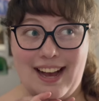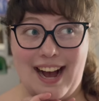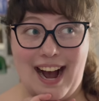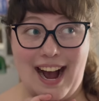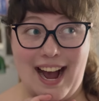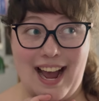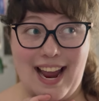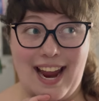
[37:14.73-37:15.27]

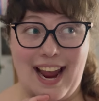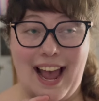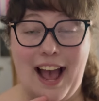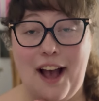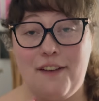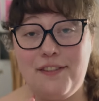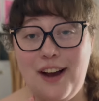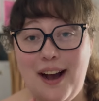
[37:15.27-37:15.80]
I
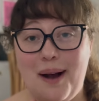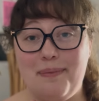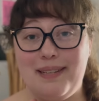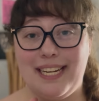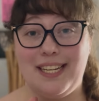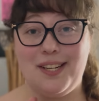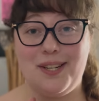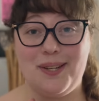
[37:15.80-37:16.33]
have not
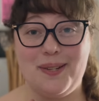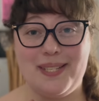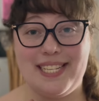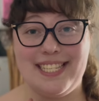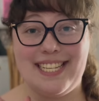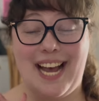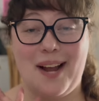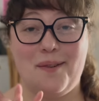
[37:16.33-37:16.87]
updated you
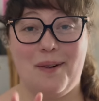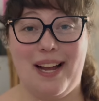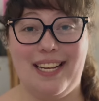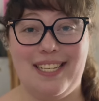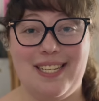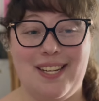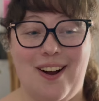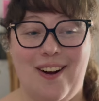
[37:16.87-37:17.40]
since I
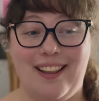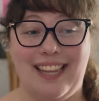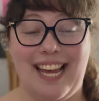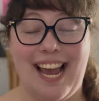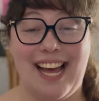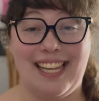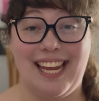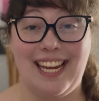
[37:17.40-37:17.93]
went on the
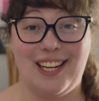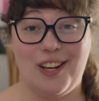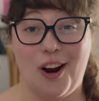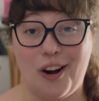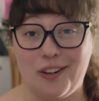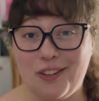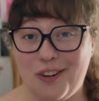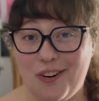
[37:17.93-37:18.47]
LA
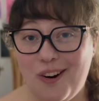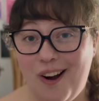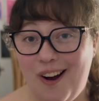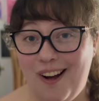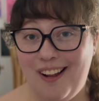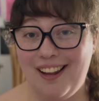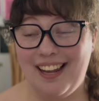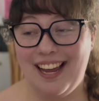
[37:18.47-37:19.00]
yarn
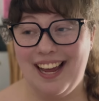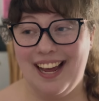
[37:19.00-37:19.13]
crawl.